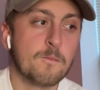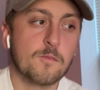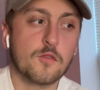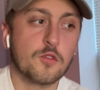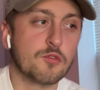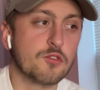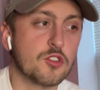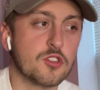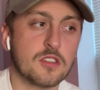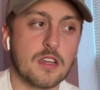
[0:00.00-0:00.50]

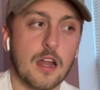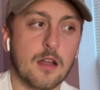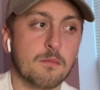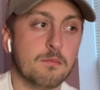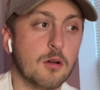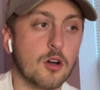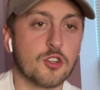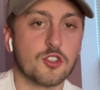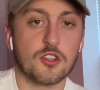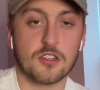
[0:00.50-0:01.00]
you just got a
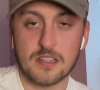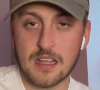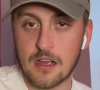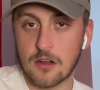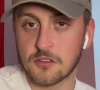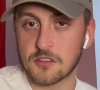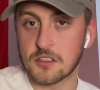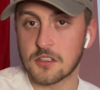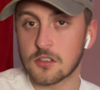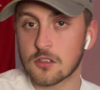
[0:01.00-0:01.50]
bunch of
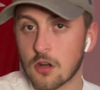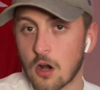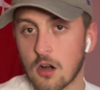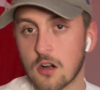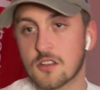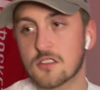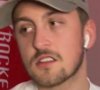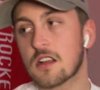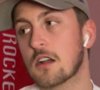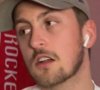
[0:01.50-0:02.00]
talented
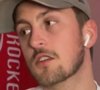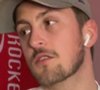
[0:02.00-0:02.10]
guards there.